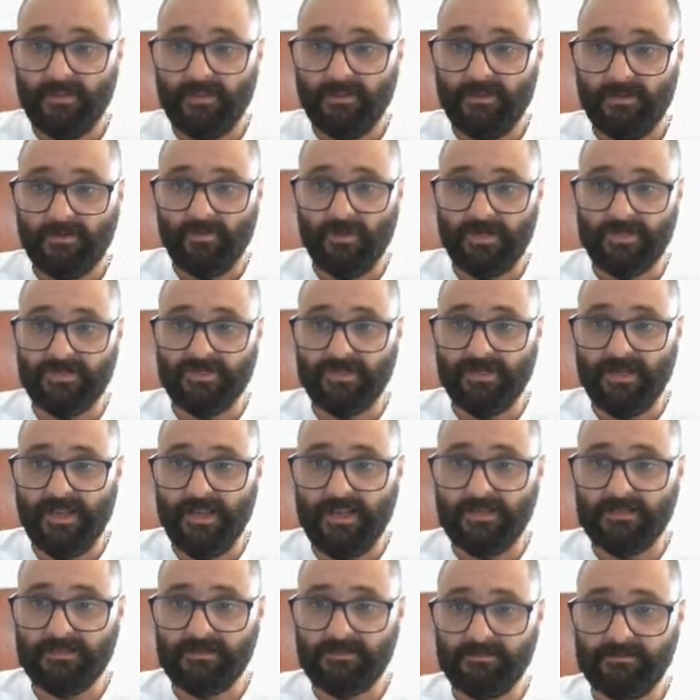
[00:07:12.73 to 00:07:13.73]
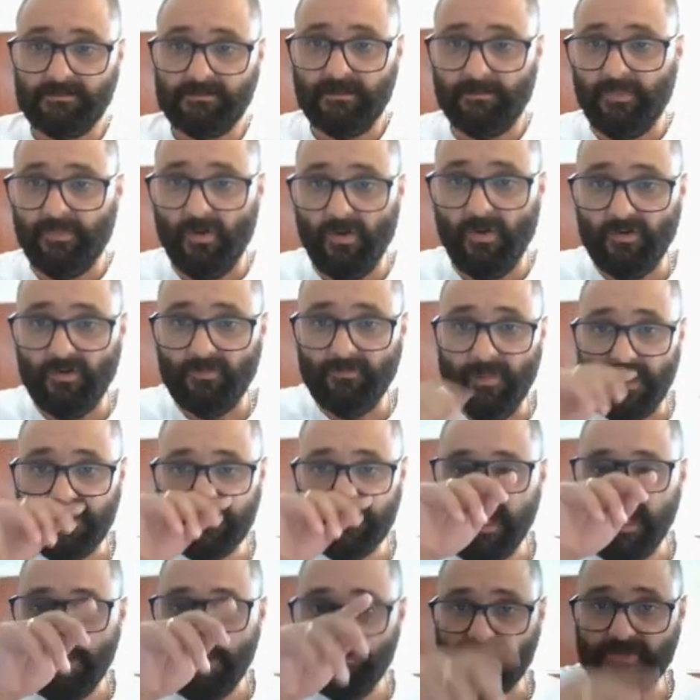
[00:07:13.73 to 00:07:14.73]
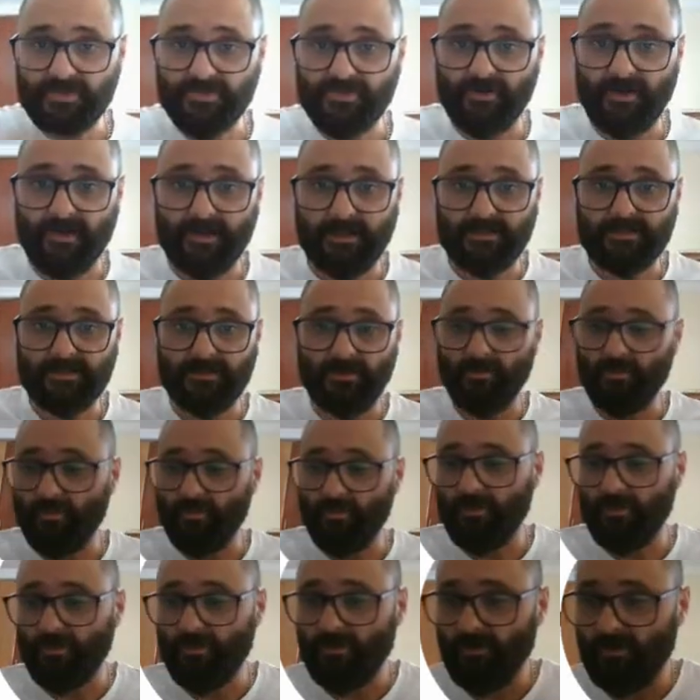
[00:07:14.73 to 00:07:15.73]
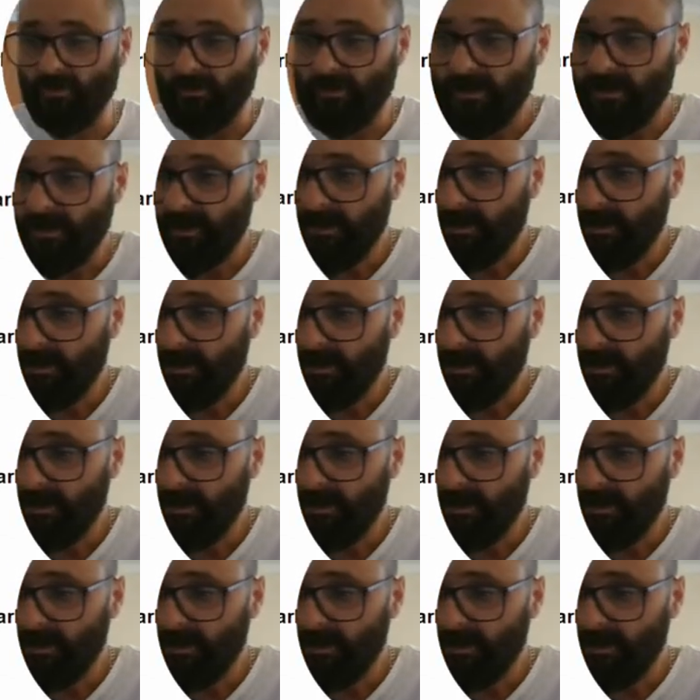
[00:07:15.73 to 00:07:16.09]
Question 8, a ball of mass m strikes a wall.